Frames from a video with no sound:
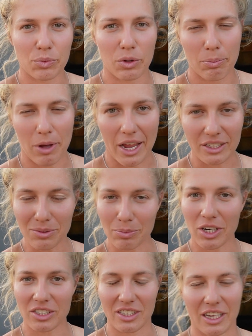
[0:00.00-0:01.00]
We'll paint the
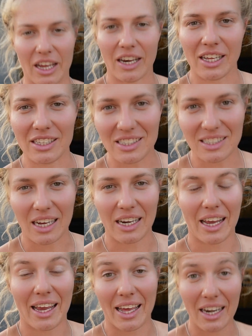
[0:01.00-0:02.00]
box again inside
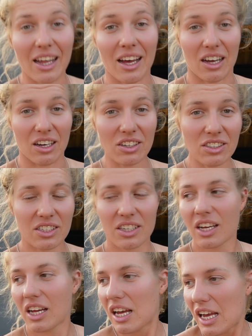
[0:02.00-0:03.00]
and out,
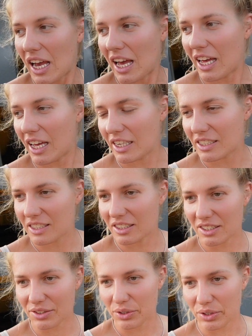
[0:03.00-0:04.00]

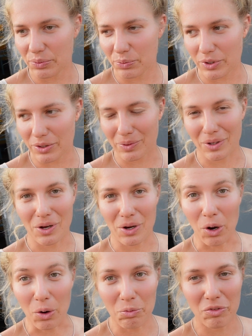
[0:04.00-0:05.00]
and we will
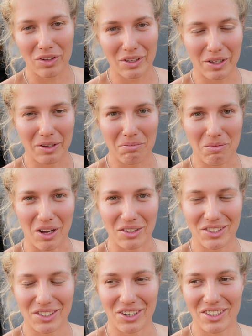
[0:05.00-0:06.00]
hopefully
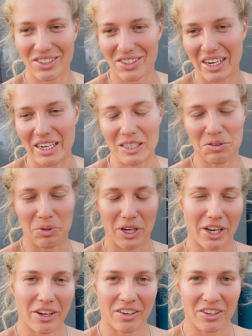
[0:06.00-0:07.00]
mount it on the tray
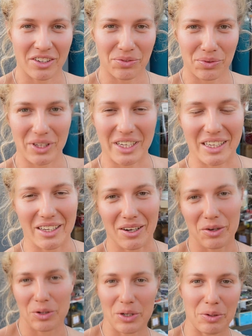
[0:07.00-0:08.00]
depending on if we get
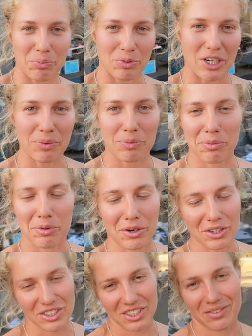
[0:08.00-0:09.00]
our brake
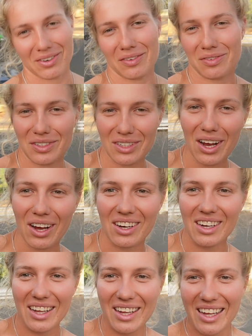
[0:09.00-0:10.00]
proportioning off or not.
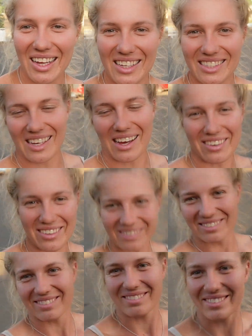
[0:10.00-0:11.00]
So,
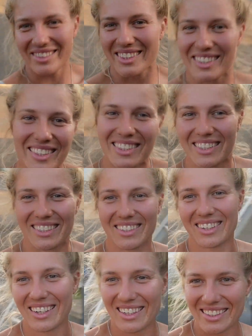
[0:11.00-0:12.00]
see you
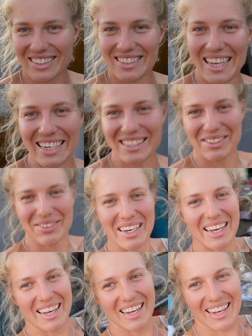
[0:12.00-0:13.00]
all next
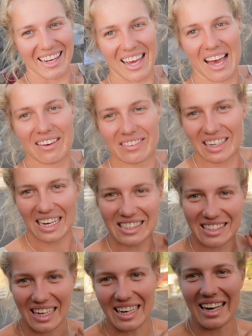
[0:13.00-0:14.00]
week. Have a nice
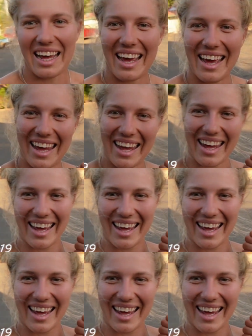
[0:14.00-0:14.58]
Sunday.